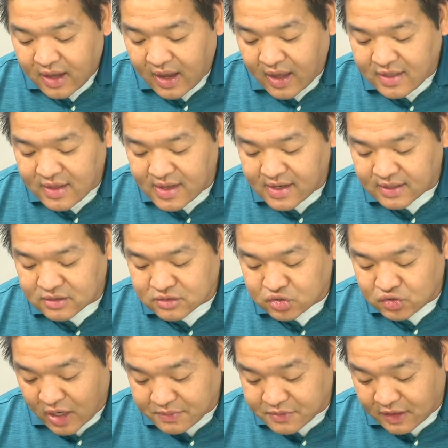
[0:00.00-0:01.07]
and then it
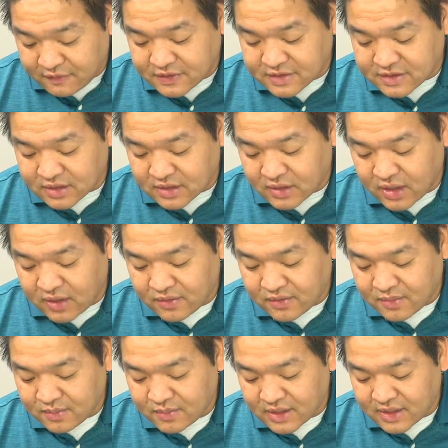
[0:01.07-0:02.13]
drops off to
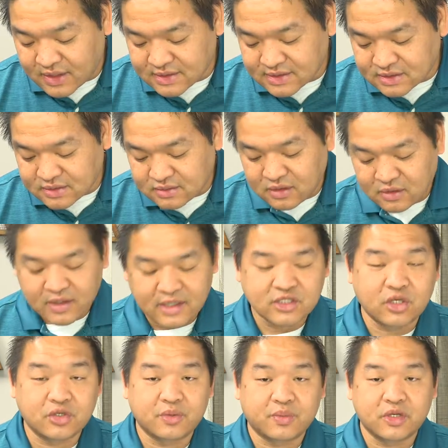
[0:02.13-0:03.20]
zero because there is
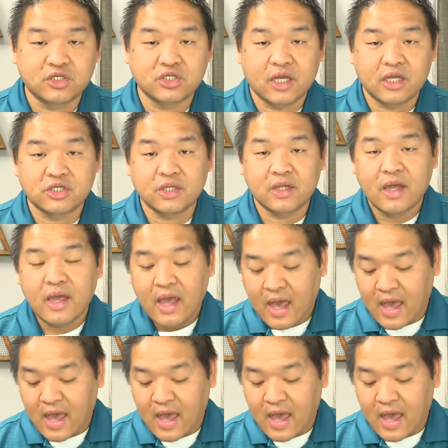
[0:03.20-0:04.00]
no depreciation.